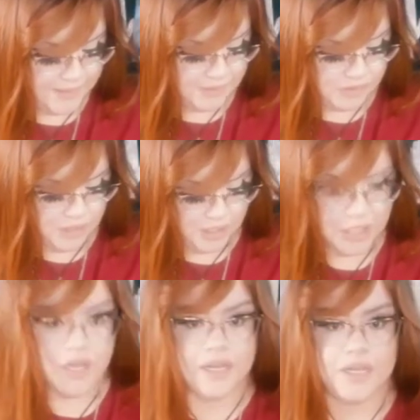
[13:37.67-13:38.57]
the Star
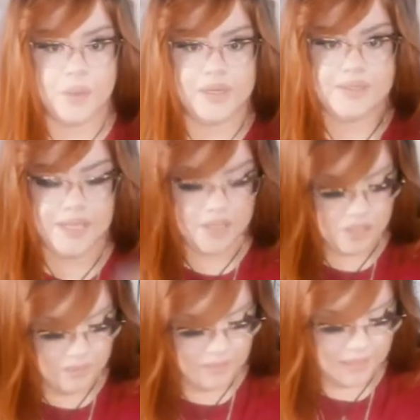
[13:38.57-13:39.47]
card, Aquarius
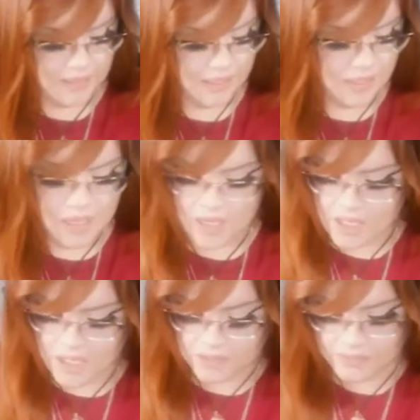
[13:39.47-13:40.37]
energy right here.
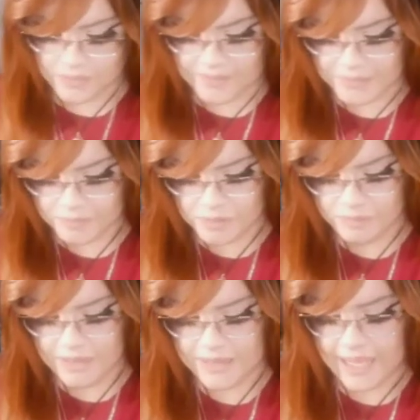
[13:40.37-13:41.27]
So it seems to
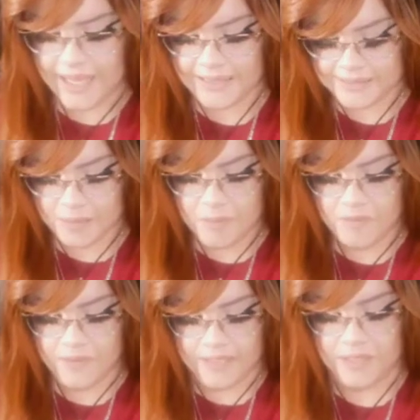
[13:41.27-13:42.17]
be that it's going to be
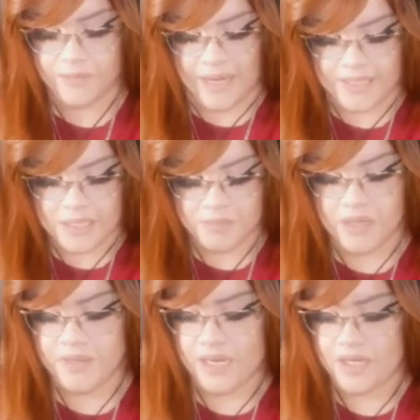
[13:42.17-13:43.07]
very random.
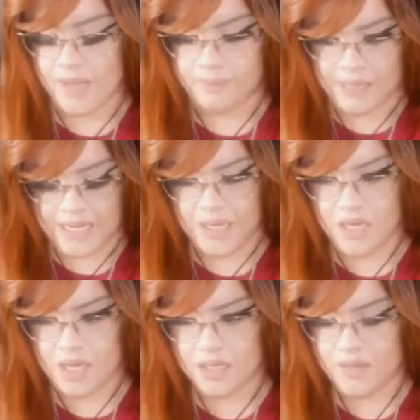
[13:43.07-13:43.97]
They're not planning
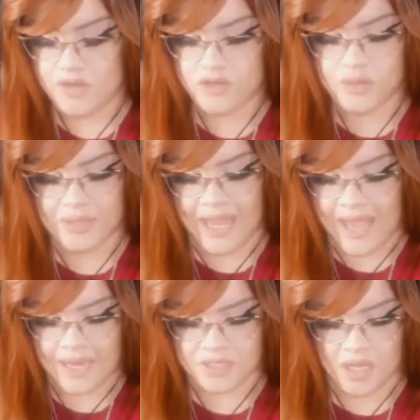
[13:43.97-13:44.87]
on it. They're just going to
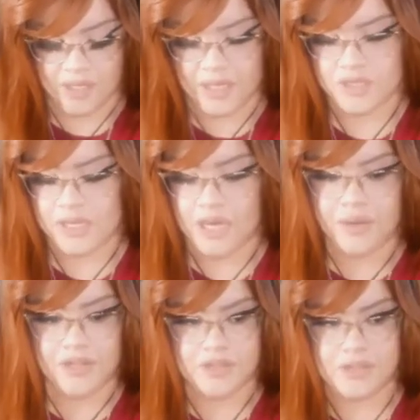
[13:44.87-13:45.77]
act on it. They're
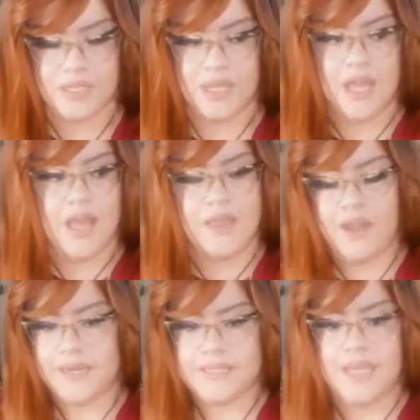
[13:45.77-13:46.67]
going to see. They're
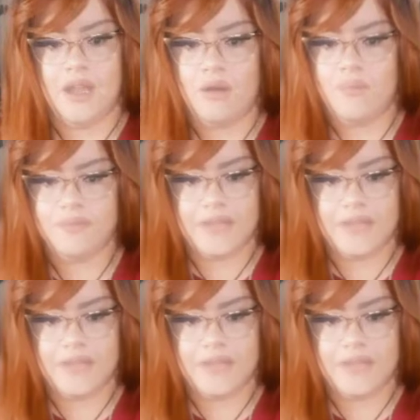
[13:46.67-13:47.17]
going to say, oh,